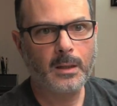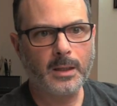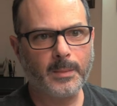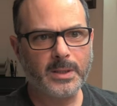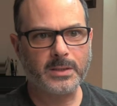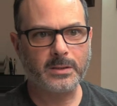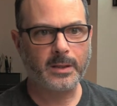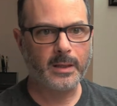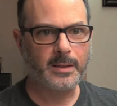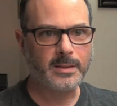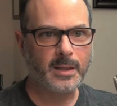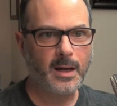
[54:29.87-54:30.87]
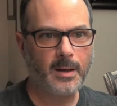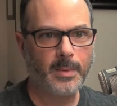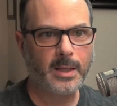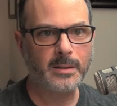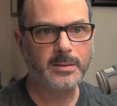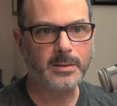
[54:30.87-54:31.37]
Let me just look at these
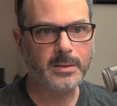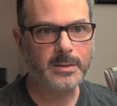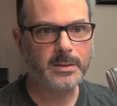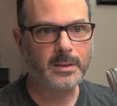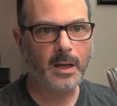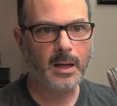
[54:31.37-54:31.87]
comments.